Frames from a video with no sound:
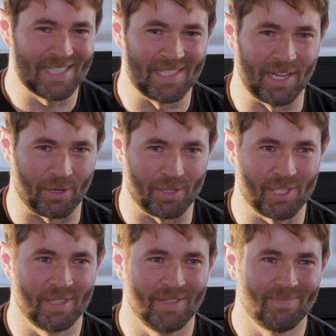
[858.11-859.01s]

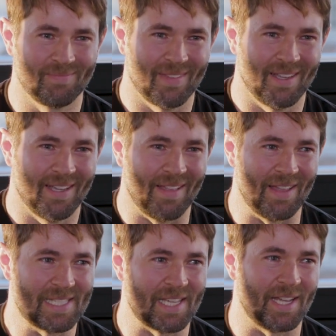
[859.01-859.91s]
Snickers.
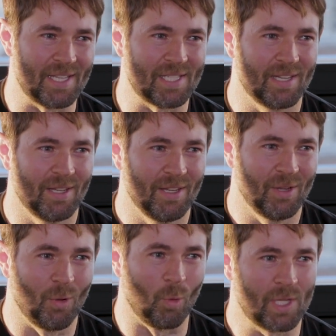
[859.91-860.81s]
And then he says,
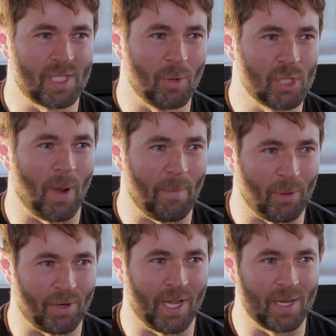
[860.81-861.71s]
what's the most
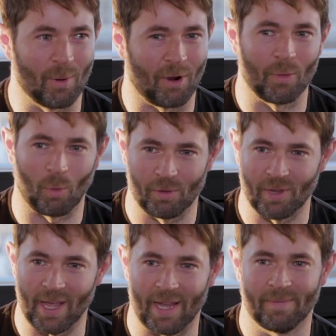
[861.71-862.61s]
popular candy bar in the
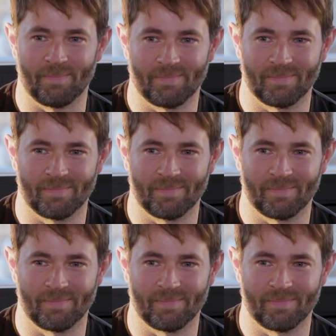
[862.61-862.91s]
world today?